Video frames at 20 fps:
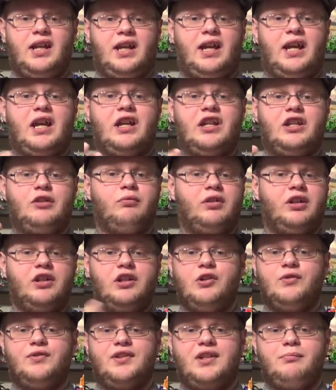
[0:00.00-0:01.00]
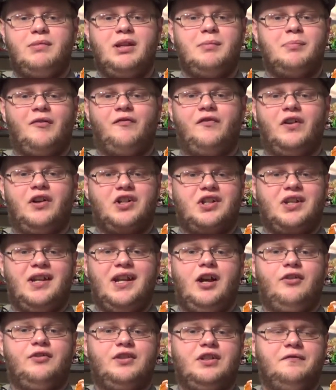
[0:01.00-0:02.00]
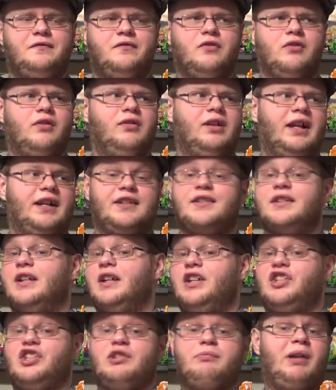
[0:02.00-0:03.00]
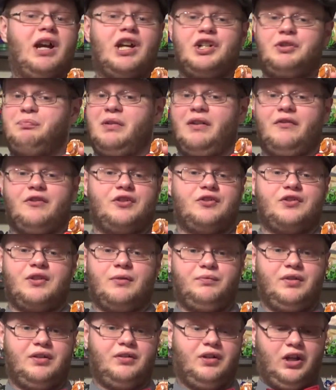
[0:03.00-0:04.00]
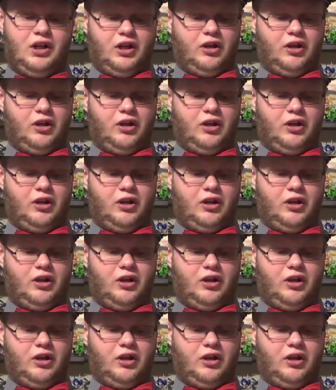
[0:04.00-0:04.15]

and you want to use the Amiibo functionality for, like, say, Smash Bros. Or something.